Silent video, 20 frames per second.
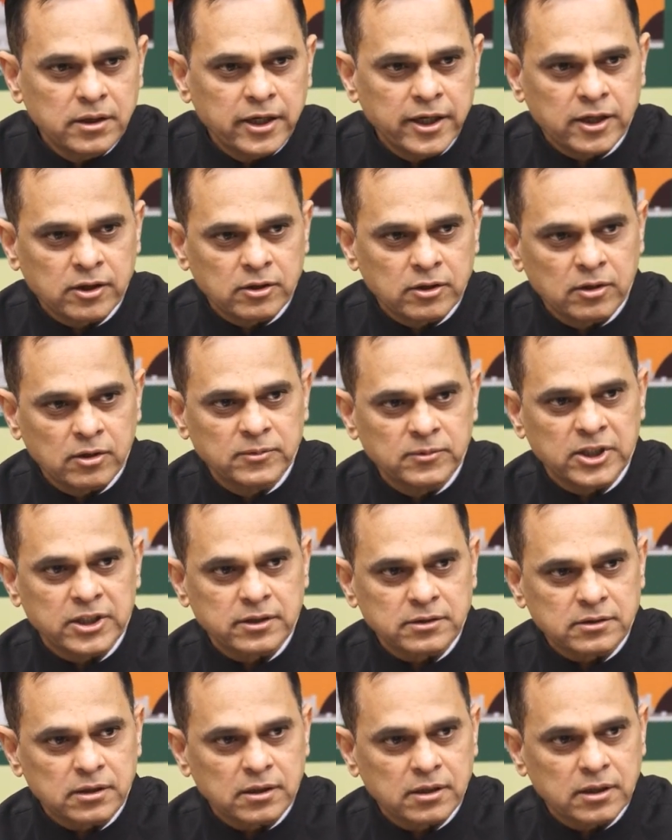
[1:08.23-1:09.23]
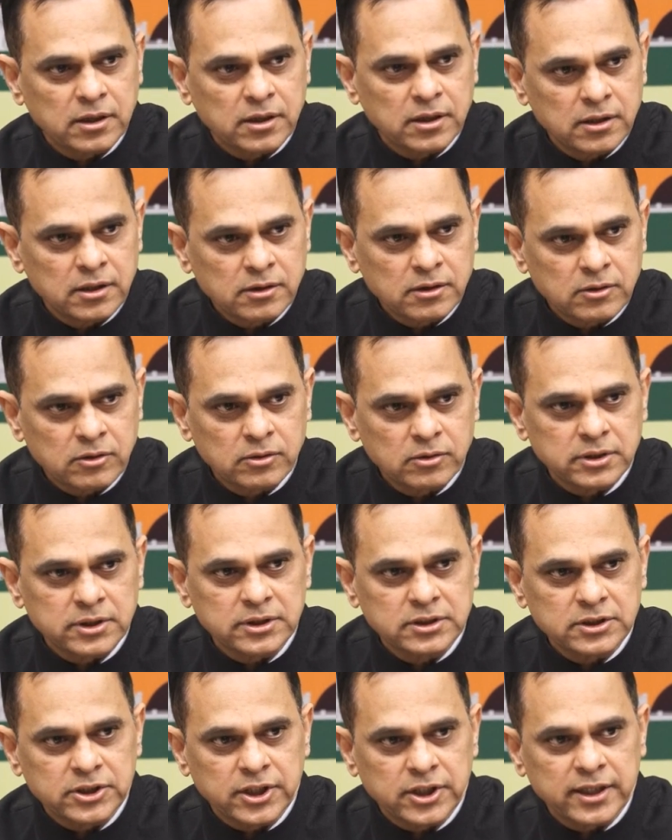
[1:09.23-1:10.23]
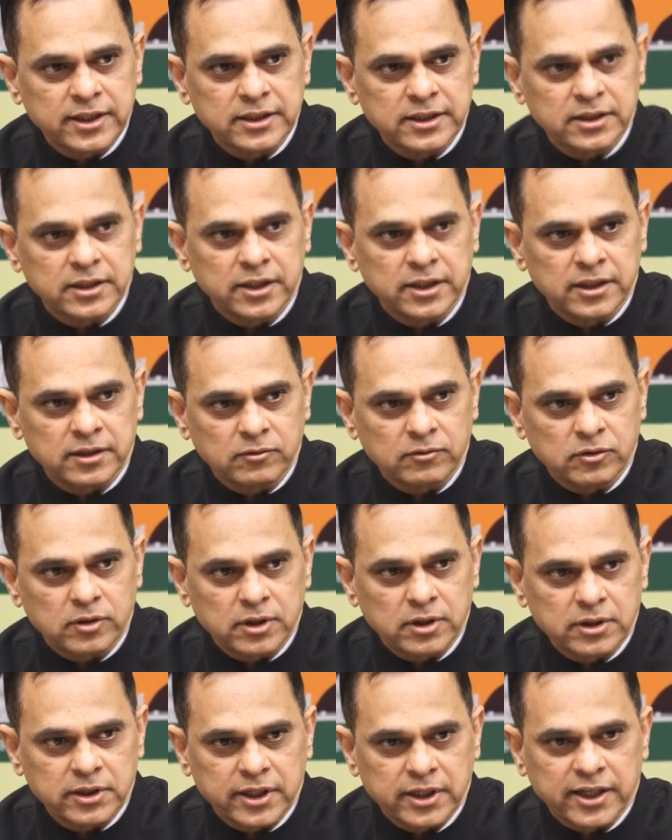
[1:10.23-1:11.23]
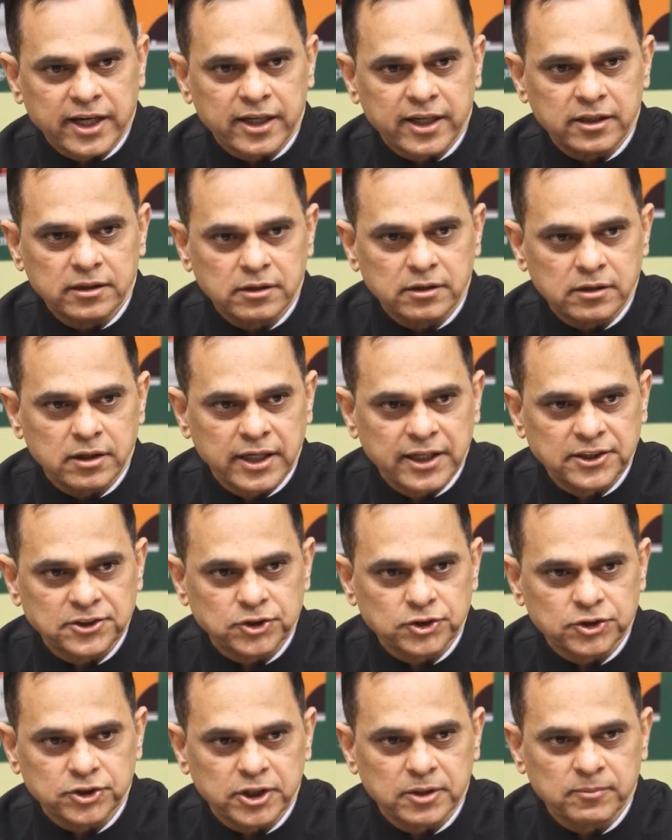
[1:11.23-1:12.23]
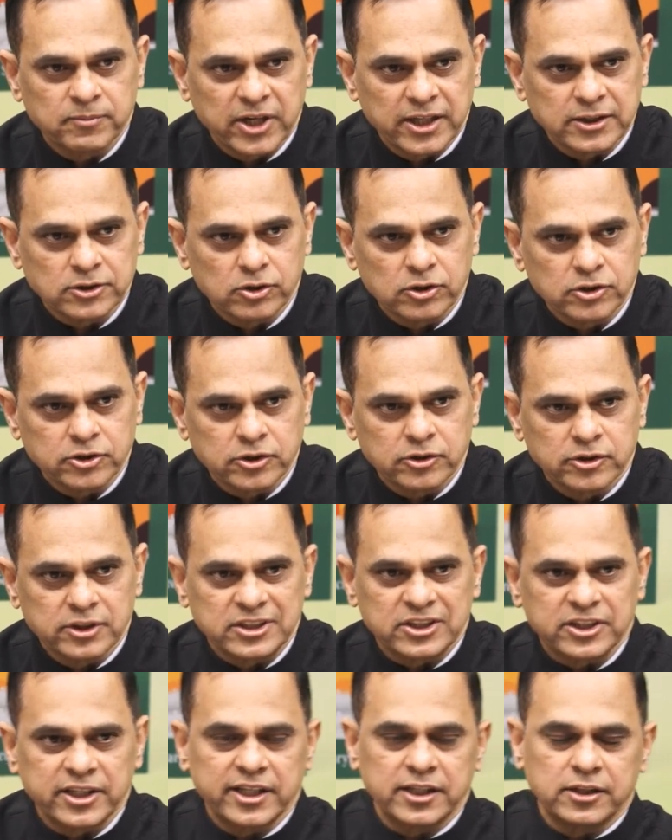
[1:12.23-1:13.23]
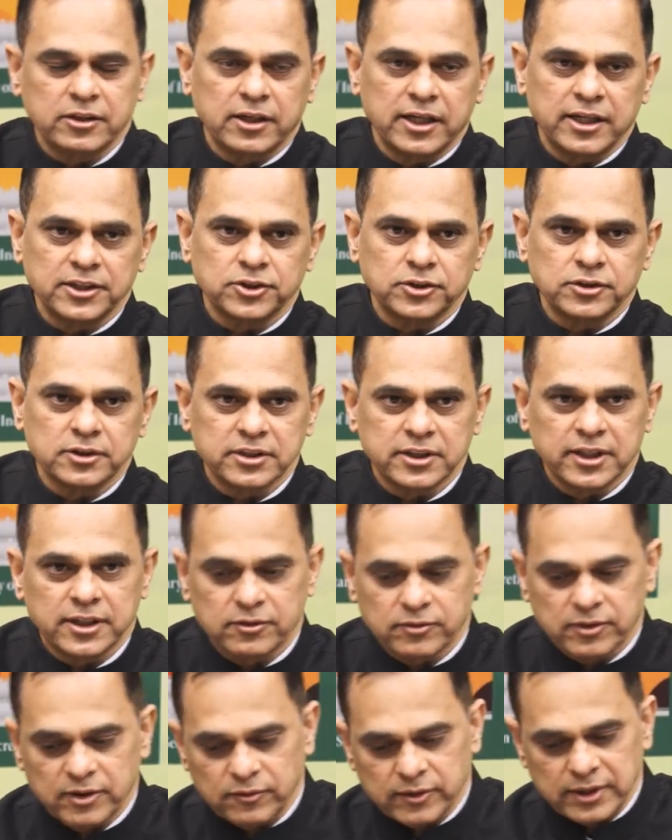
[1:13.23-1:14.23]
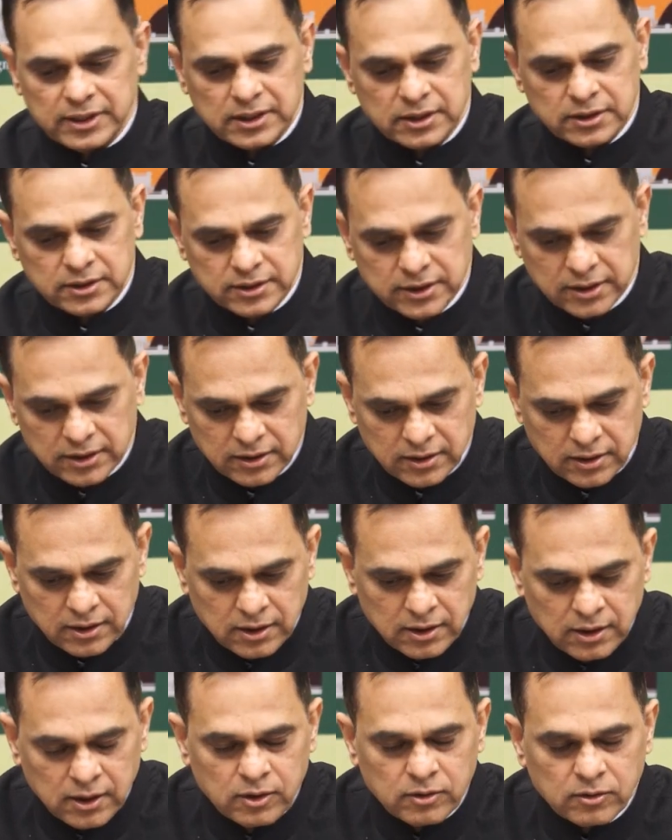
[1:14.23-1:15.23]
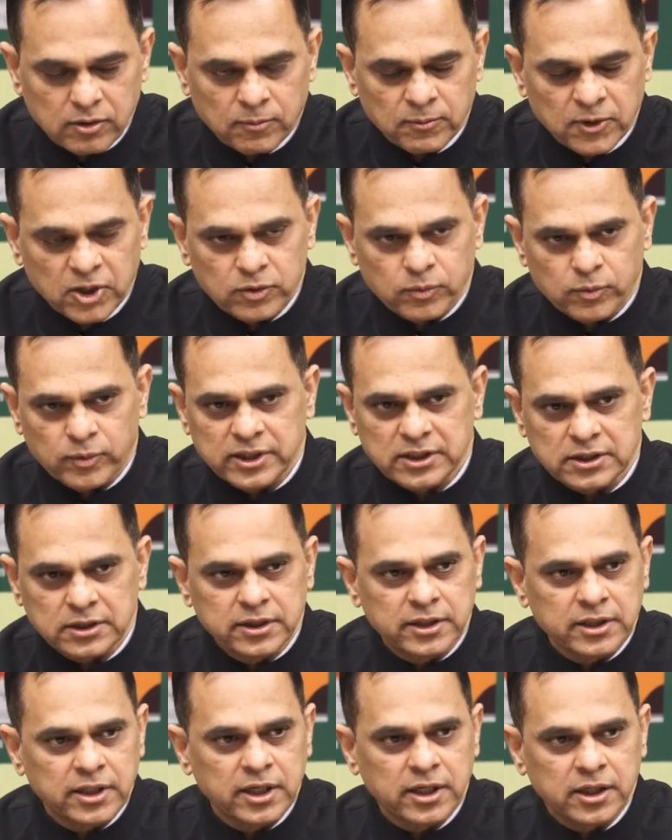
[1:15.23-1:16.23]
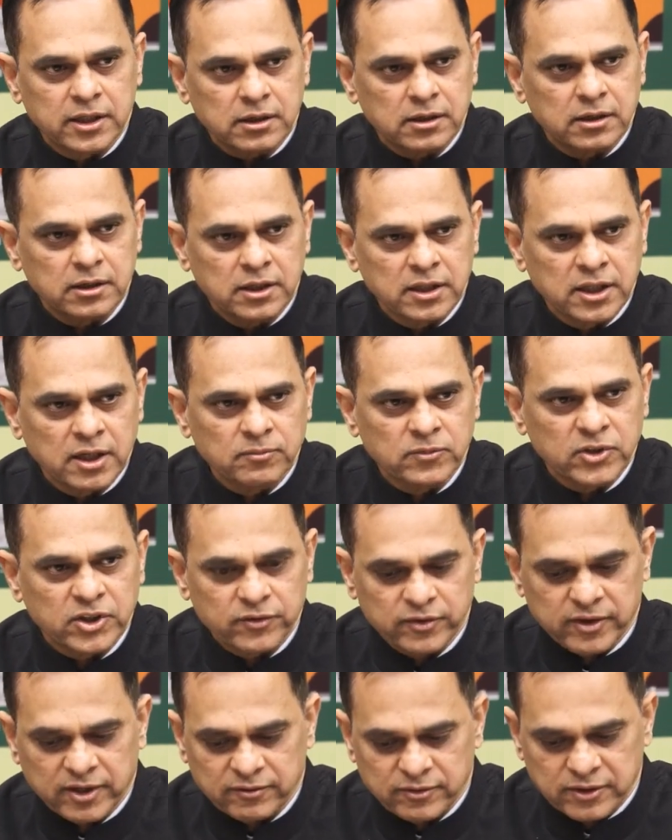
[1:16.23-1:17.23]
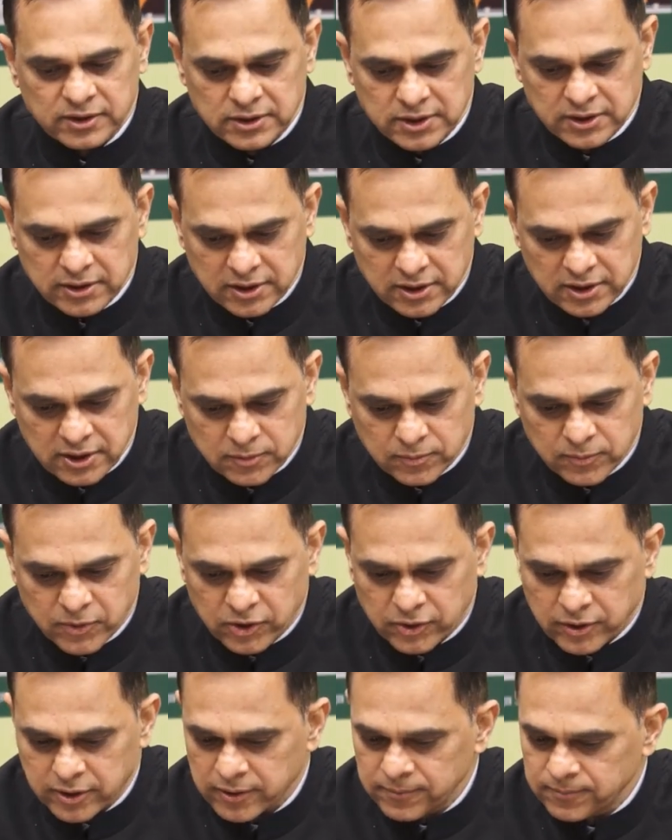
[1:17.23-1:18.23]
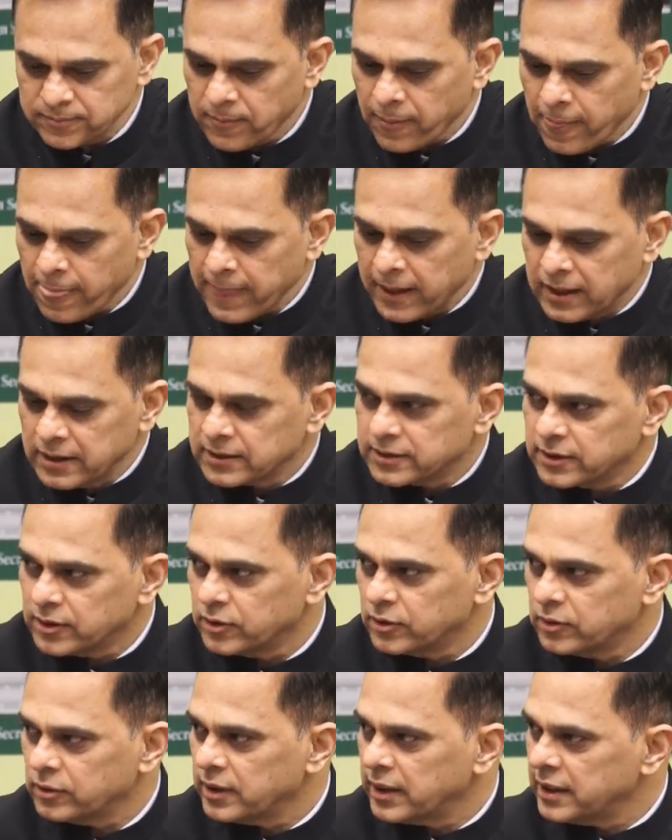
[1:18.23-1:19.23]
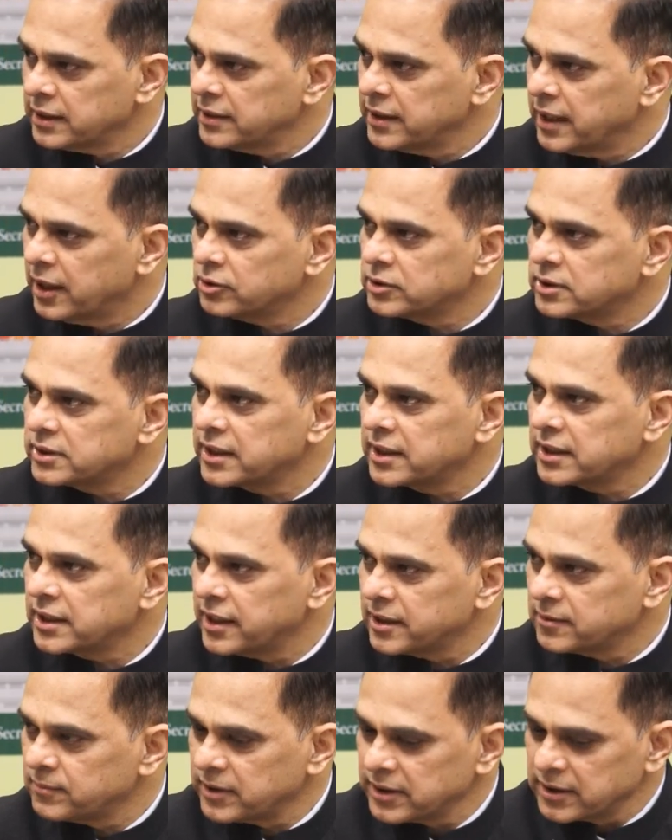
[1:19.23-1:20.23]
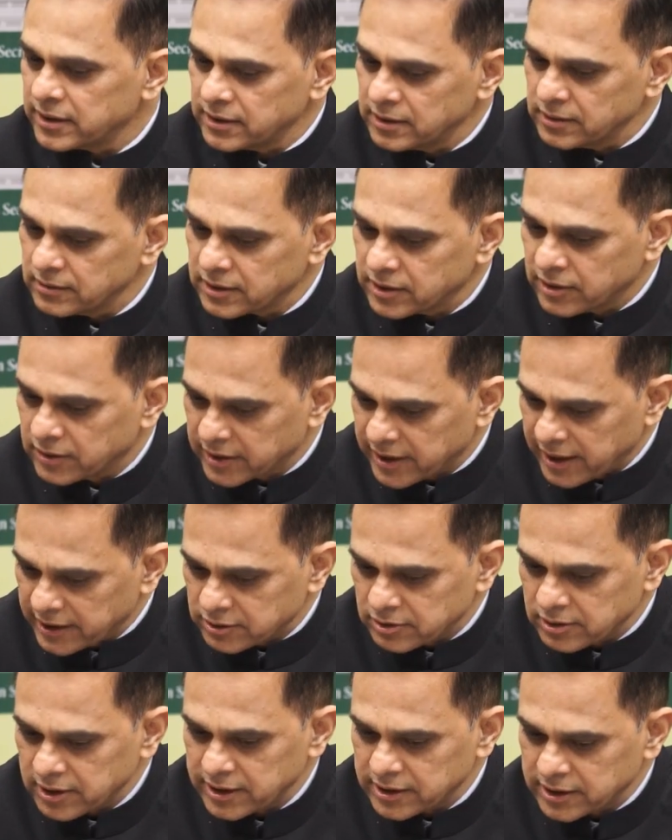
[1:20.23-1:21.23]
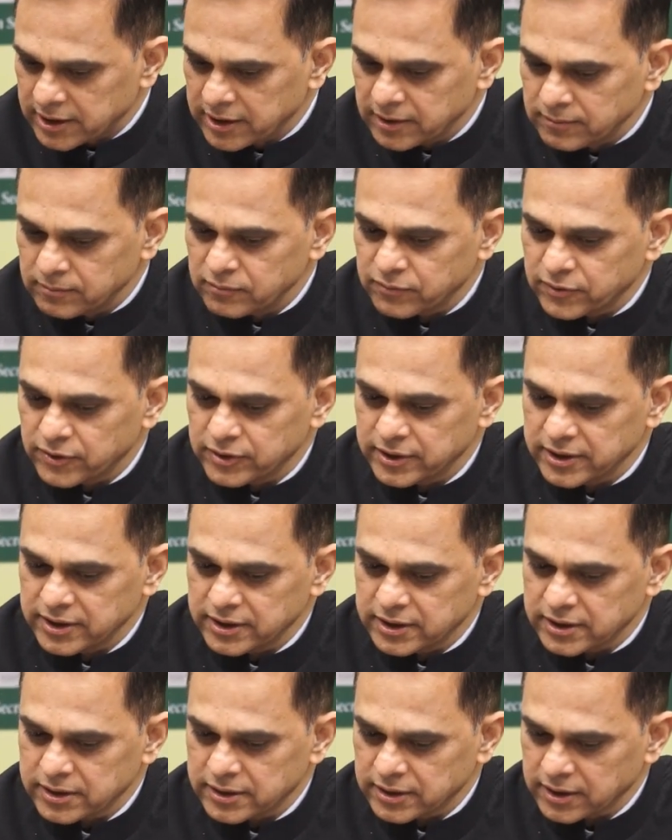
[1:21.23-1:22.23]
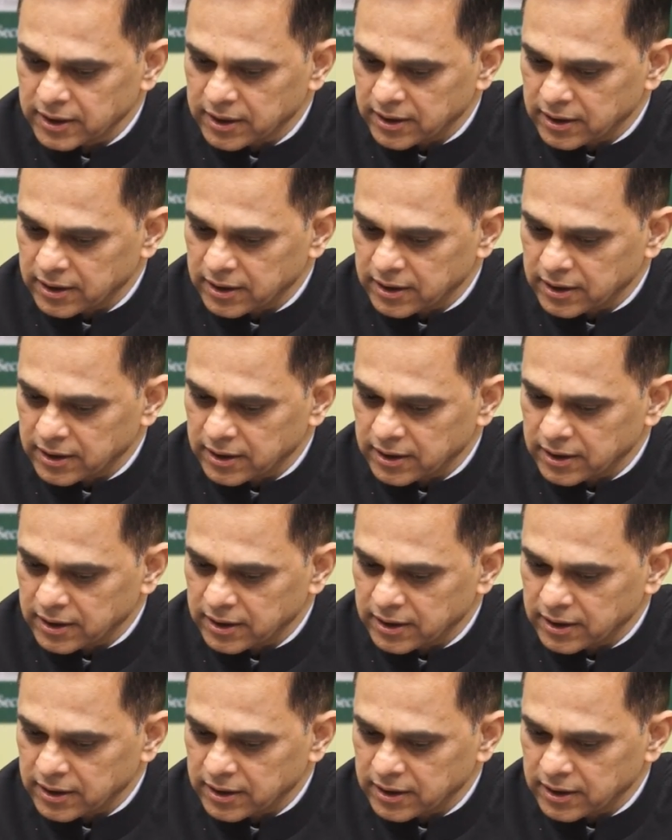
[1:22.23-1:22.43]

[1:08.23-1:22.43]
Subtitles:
economic growth in China and the current relationship as also the trade relations that we are witnessing, about which there are a number of references in his book. So at the outset, let me congratulate him for this